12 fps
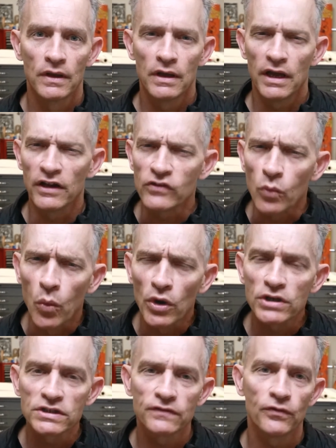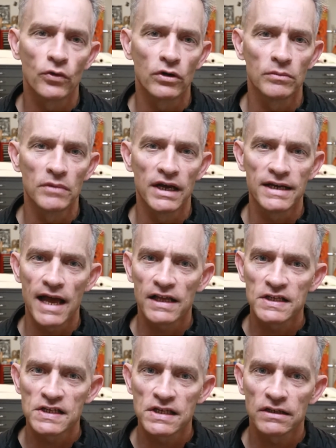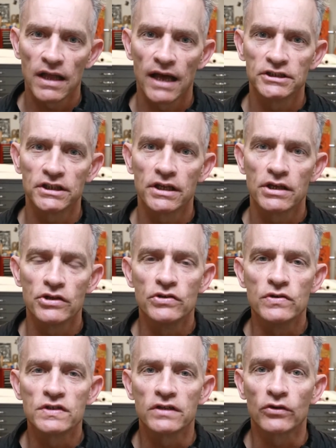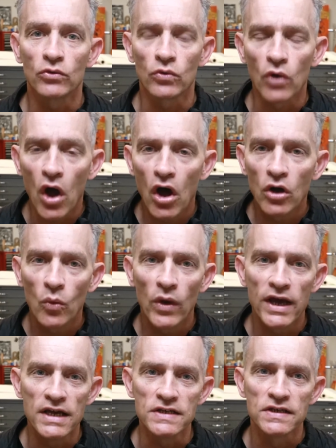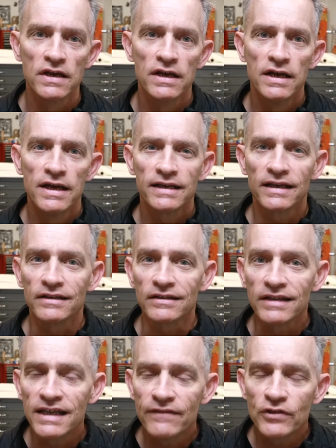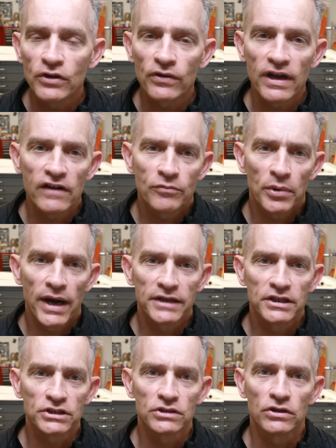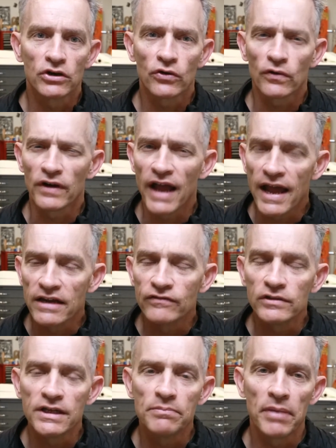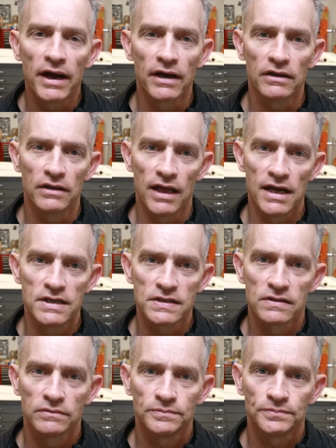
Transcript: In its worst form, analysis and logic used in the wrong ways can leave the creative practitioner creatively paralyzed.